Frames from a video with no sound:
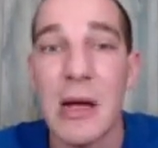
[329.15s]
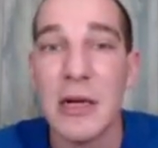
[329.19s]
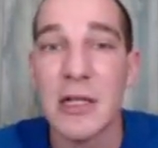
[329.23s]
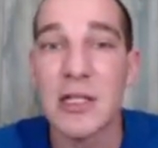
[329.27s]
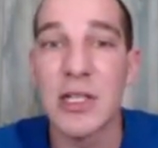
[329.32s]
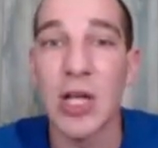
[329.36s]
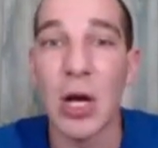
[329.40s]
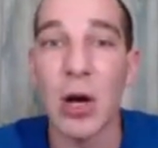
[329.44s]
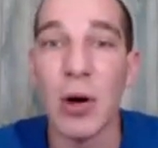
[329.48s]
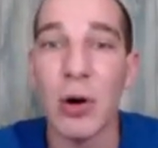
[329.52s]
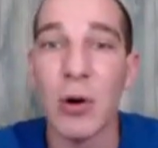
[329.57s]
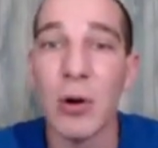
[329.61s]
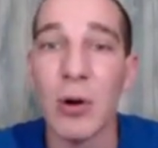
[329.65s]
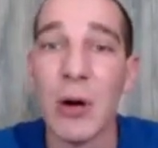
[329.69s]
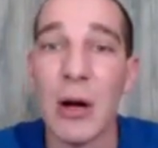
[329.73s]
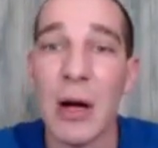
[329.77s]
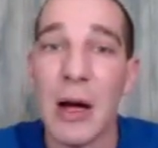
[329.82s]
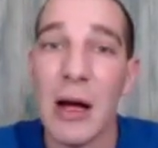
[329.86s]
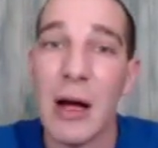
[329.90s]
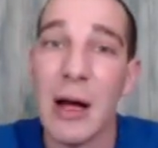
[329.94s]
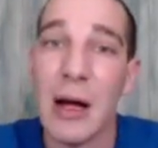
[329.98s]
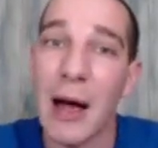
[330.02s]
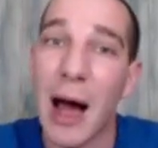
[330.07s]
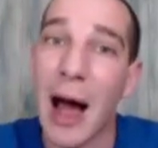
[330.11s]
So
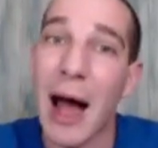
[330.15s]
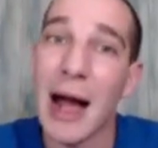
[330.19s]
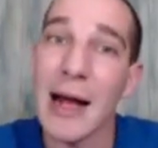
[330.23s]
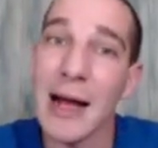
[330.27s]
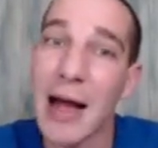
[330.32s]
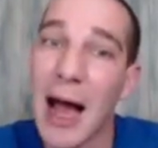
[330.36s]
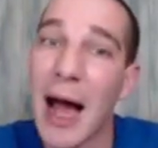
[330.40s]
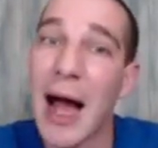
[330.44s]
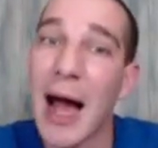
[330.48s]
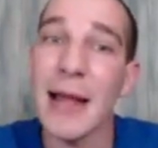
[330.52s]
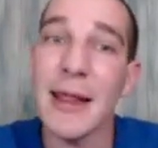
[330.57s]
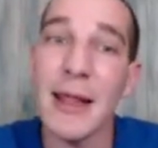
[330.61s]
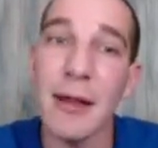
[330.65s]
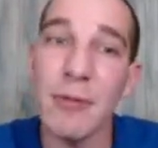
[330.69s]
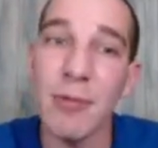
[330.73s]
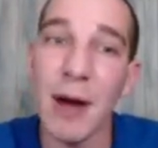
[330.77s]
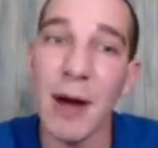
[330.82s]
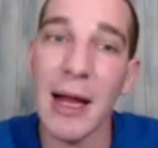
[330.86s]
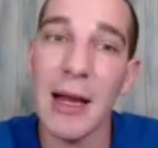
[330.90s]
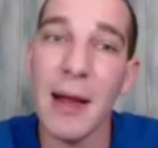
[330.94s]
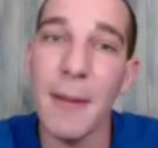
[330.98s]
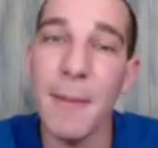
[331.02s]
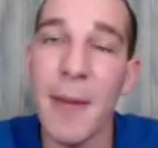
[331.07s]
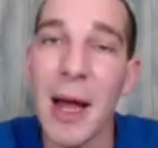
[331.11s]
I highly
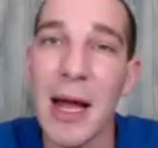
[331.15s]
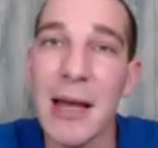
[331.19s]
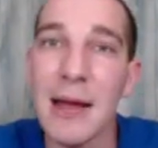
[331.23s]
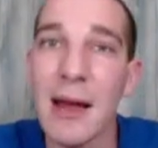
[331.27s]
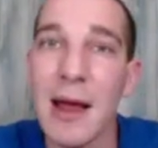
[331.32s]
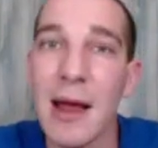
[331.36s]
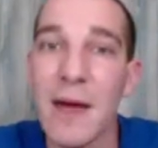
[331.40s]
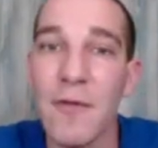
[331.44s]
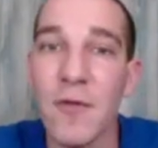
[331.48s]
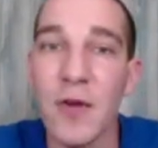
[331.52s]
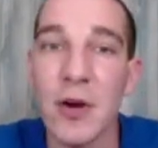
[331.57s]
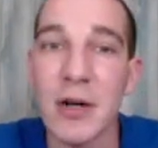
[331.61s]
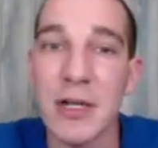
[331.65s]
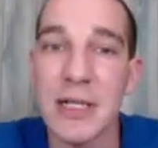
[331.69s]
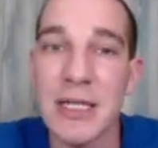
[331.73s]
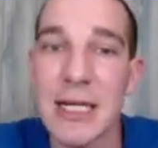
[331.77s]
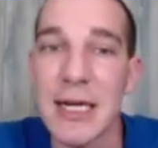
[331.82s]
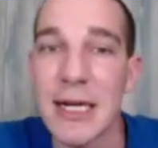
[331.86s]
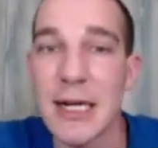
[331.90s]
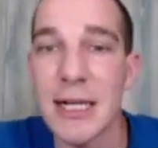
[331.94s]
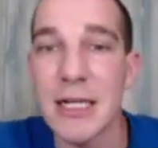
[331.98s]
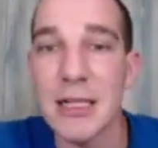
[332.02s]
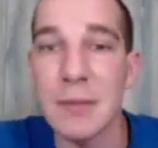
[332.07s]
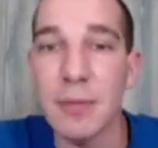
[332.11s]
recommend if you're
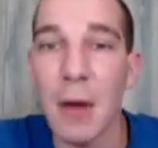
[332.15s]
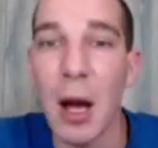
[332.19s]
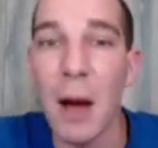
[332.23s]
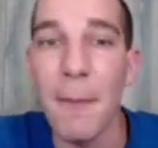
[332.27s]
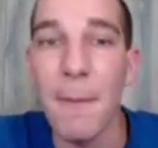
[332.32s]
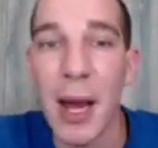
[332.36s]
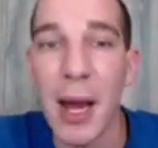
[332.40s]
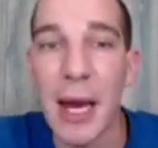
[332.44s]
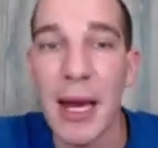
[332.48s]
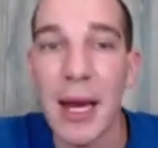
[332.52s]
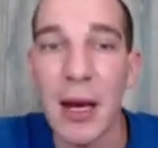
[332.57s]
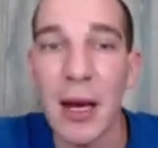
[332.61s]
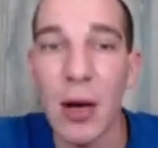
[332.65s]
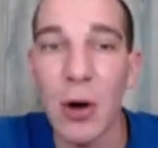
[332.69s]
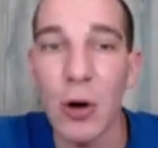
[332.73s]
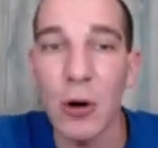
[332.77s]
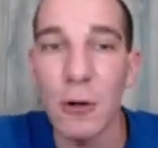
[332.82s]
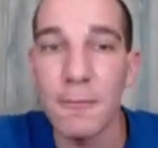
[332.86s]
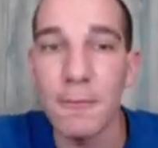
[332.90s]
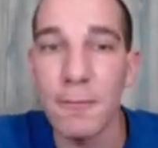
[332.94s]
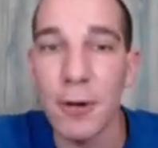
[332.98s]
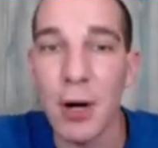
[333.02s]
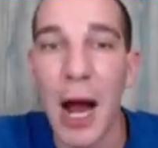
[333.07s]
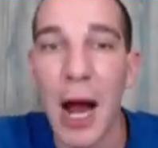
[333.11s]
serious about making
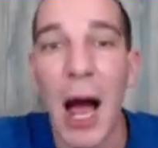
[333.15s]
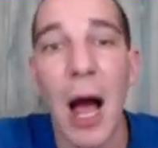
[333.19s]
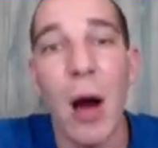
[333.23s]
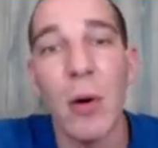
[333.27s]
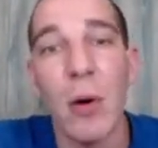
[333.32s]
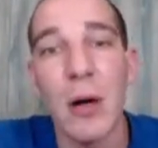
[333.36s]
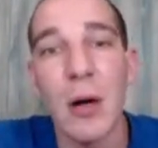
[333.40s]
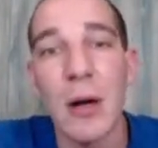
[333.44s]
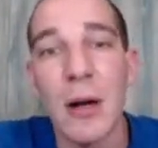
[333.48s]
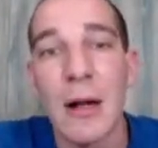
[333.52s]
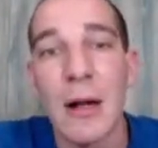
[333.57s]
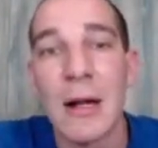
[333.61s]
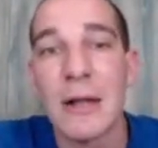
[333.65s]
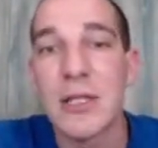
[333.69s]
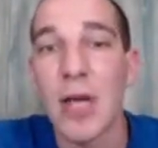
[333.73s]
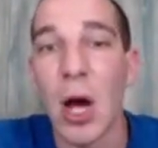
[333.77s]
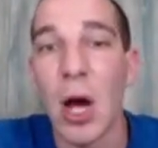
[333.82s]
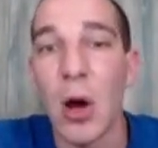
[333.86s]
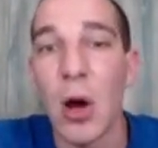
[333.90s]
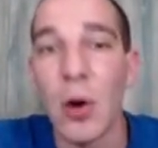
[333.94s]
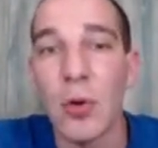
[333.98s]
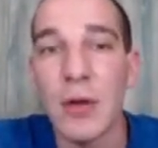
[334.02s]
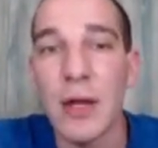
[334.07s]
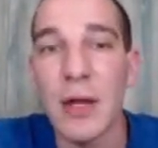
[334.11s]
gold per hour
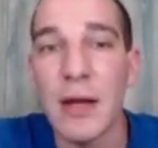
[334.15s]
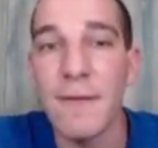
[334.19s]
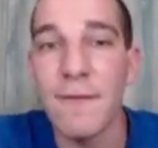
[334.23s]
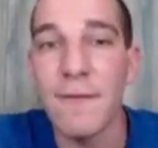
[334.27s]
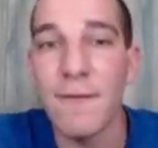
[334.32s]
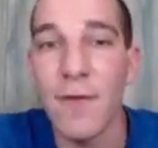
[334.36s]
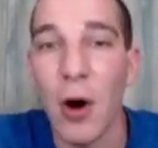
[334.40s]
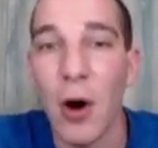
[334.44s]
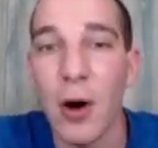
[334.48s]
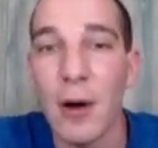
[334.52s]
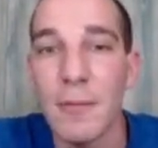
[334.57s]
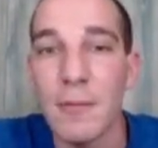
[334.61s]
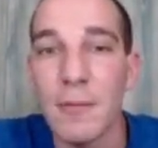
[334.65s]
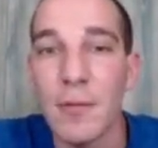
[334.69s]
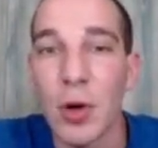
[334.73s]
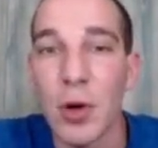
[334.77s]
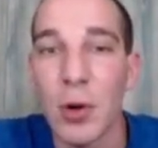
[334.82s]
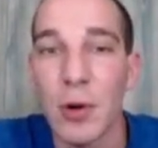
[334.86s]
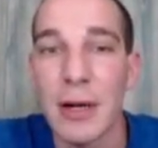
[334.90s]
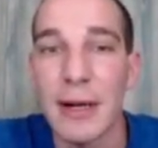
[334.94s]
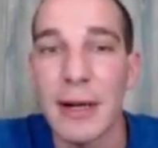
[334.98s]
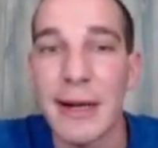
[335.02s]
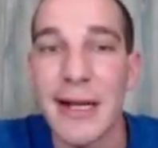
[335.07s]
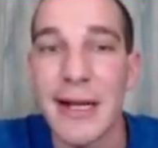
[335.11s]
to only farm
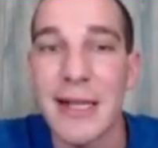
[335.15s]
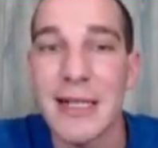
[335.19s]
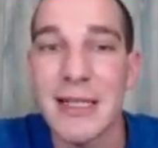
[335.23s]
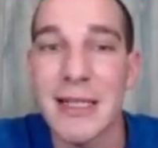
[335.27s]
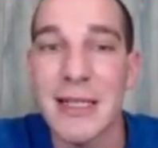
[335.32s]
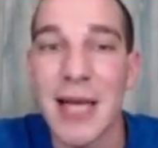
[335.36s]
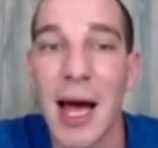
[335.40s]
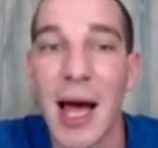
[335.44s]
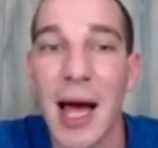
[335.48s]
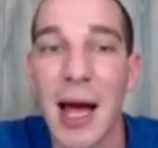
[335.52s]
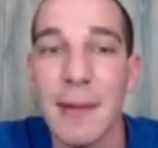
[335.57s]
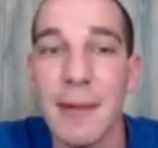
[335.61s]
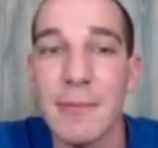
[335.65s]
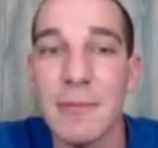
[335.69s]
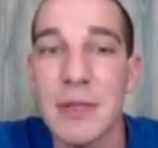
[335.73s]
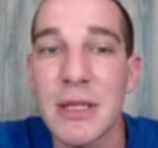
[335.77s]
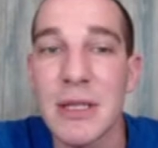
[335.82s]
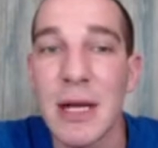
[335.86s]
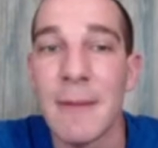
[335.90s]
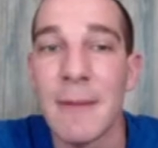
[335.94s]
during these times.